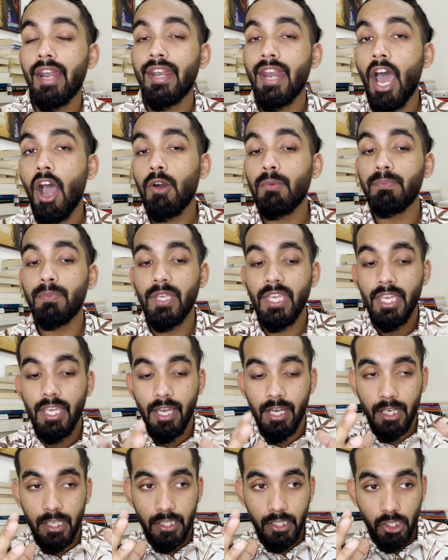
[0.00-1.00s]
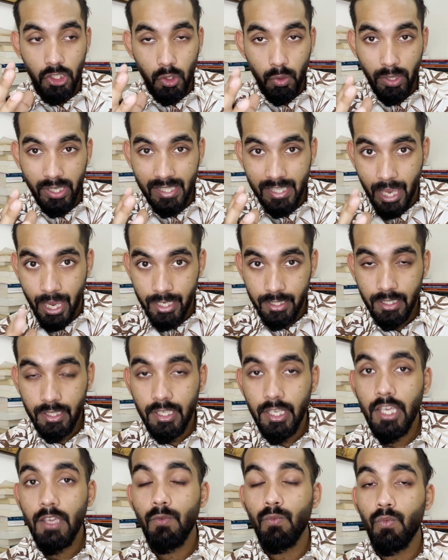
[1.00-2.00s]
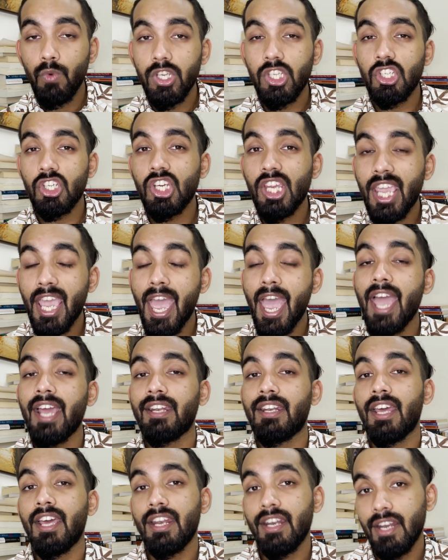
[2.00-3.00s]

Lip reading: now be a US entity which can